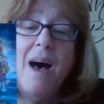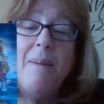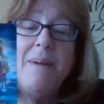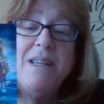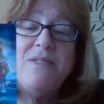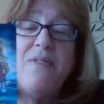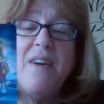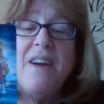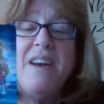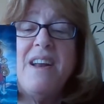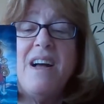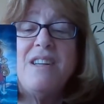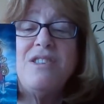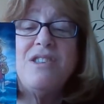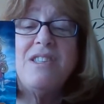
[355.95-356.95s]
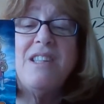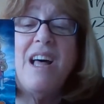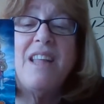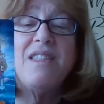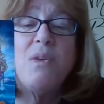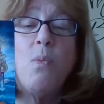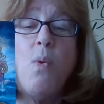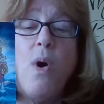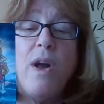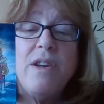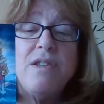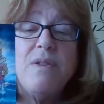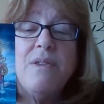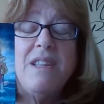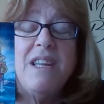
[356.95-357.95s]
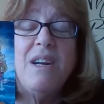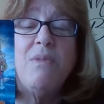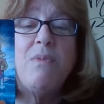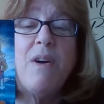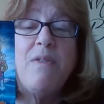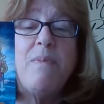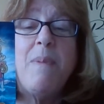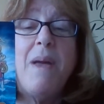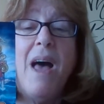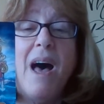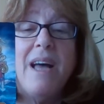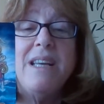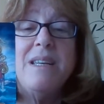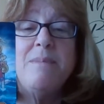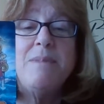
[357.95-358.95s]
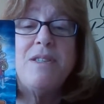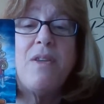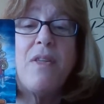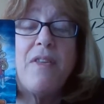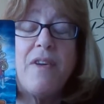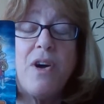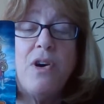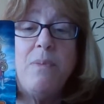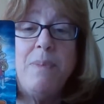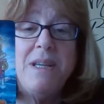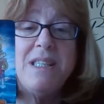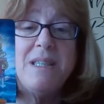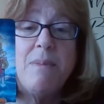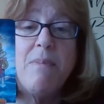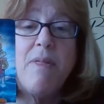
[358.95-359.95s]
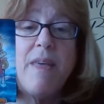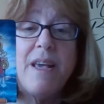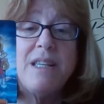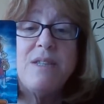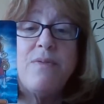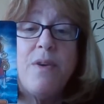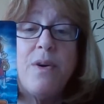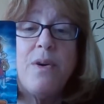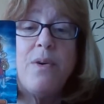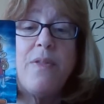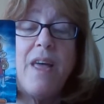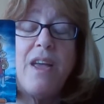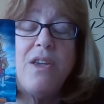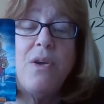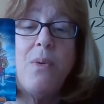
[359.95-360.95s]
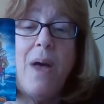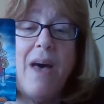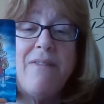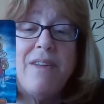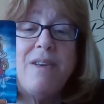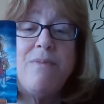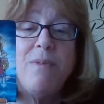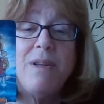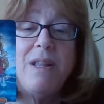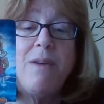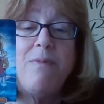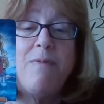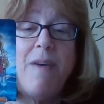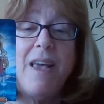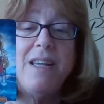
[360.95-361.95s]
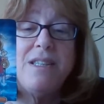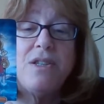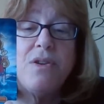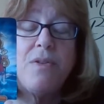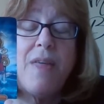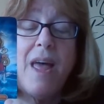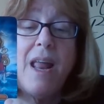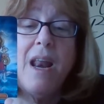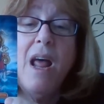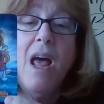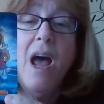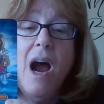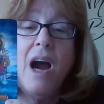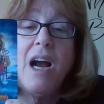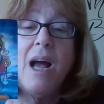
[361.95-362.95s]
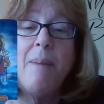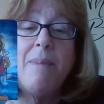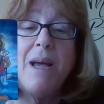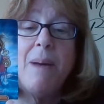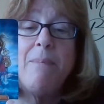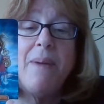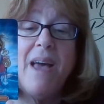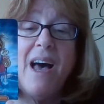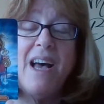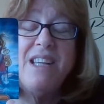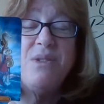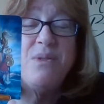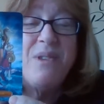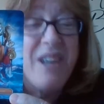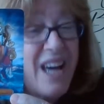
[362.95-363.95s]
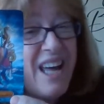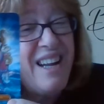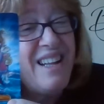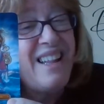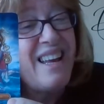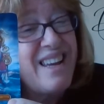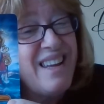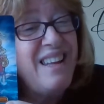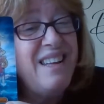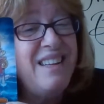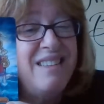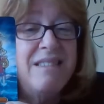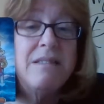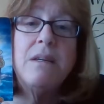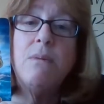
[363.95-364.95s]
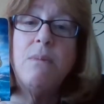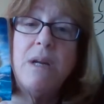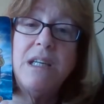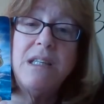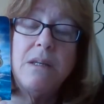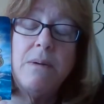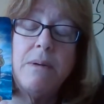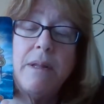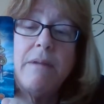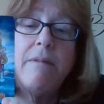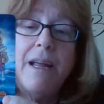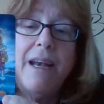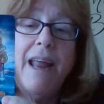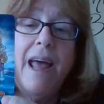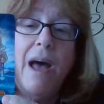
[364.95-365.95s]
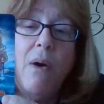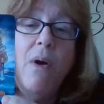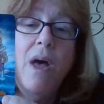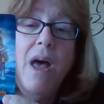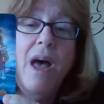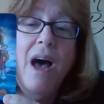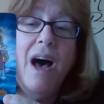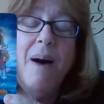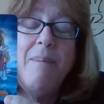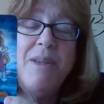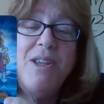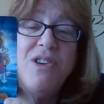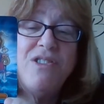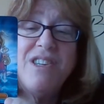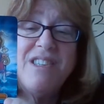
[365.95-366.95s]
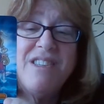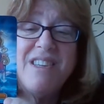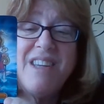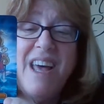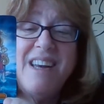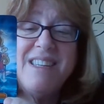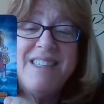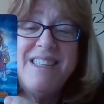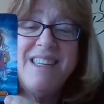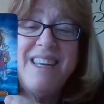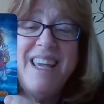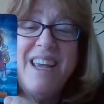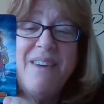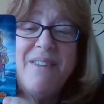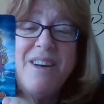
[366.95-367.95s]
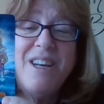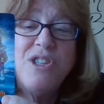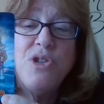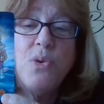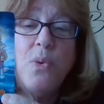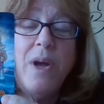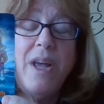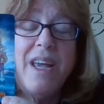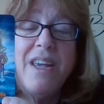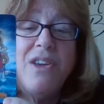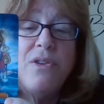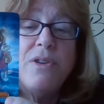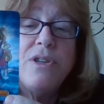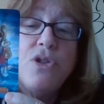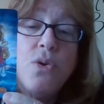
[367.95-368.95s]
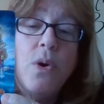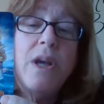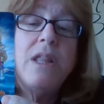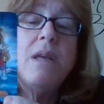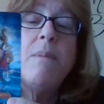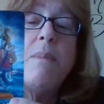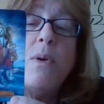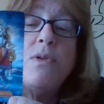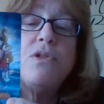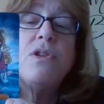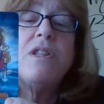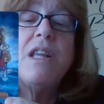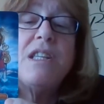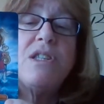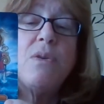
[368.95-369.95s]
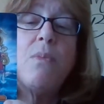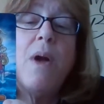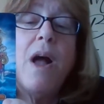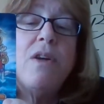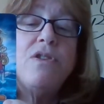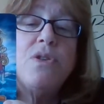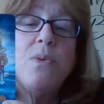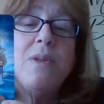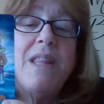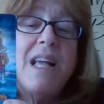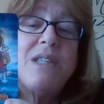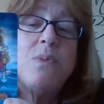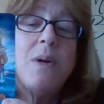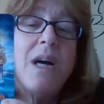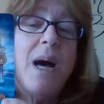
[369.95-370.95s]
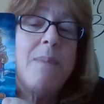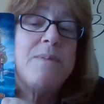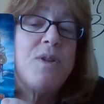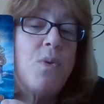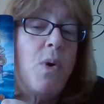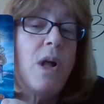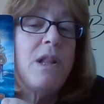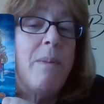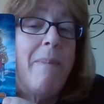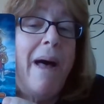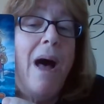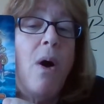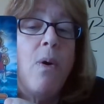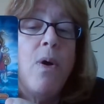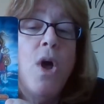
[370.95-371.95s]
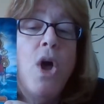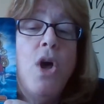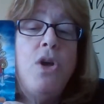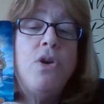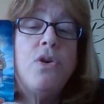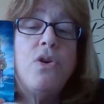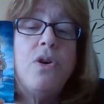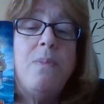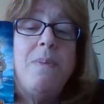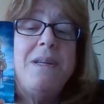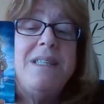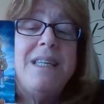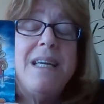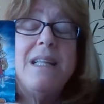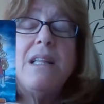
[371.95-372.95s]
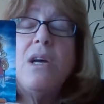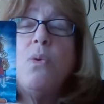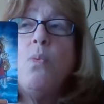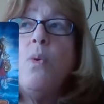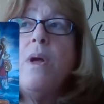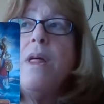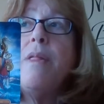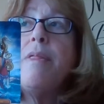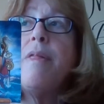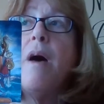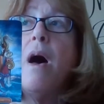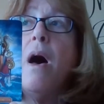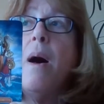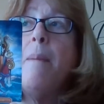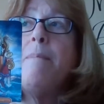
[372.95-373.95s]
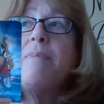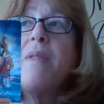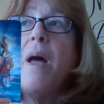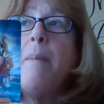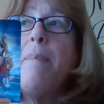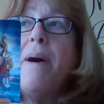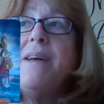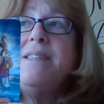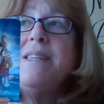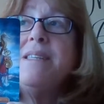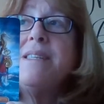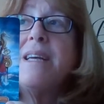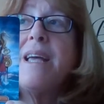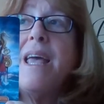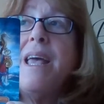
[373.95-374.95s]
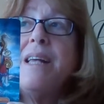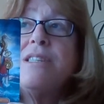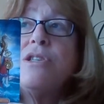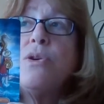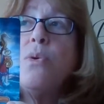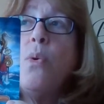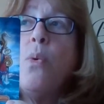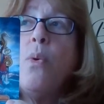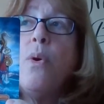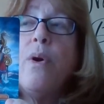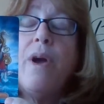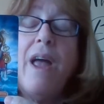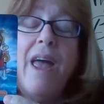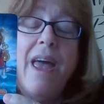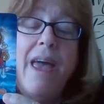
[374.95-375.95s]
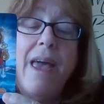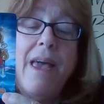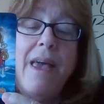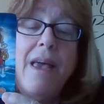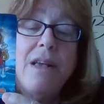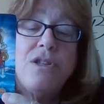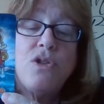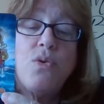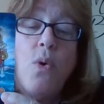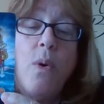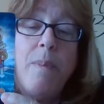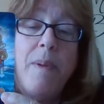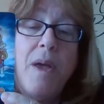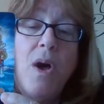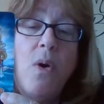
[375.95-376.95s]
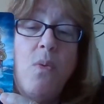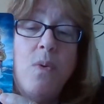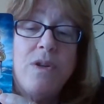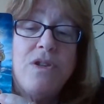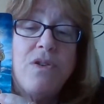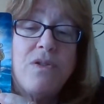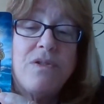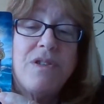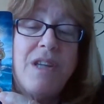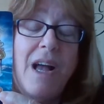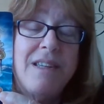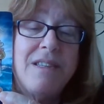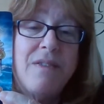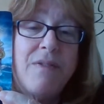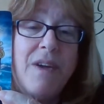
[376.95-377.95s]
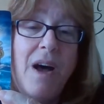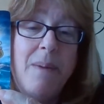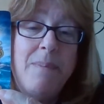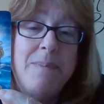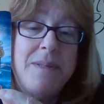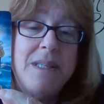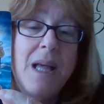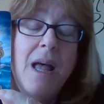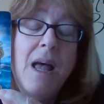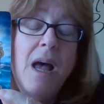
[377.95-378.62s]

He's very nonchalant. The waters are a little rough behind him, so there could be some things, Virgo, that you haven't really faced or that are coming up behind you, and you're kind of like, don't want to deal with it right now. And you're just kind of sitting here and enjoying. You're enjoying the emotion that's around you, and that's what cups are all about. You could be dealing with a Pisces, a Cancer, or a Scorpio, which are signs of cups.